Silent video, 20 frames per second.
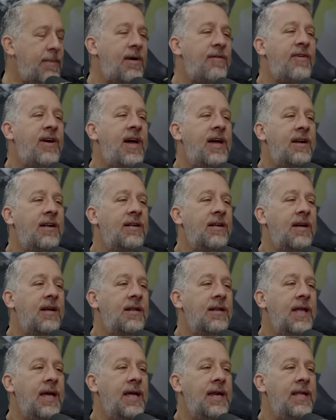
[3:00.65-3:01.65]
I've had a, a
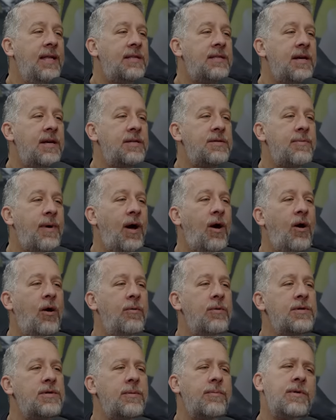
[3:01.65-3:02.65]
lady touch my
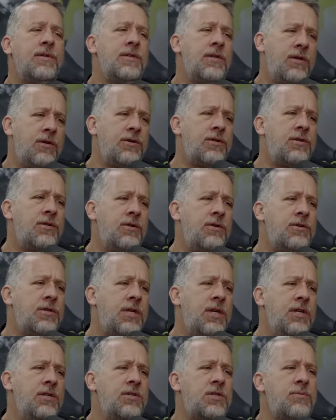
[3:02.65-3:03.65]
arm or something, say your your
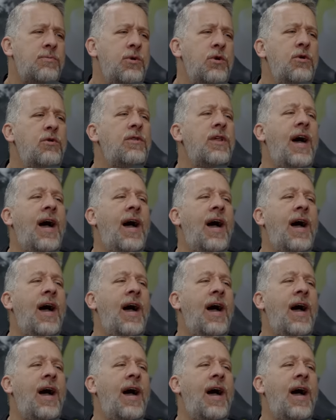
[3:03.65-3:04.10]
skin's smooth.